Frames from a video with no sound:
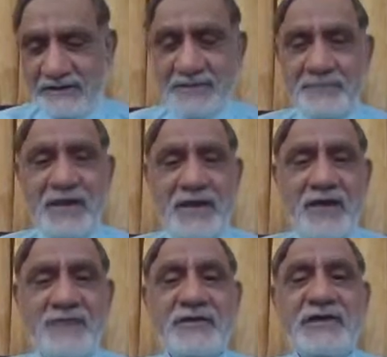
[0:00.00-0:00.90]
may
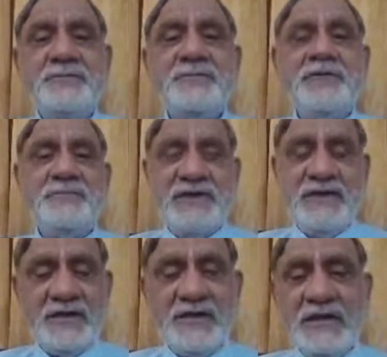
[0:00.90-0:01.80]
have deeper
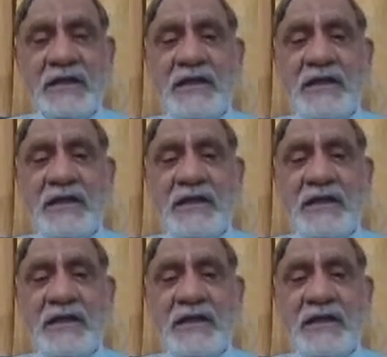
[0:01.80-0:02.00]
meaning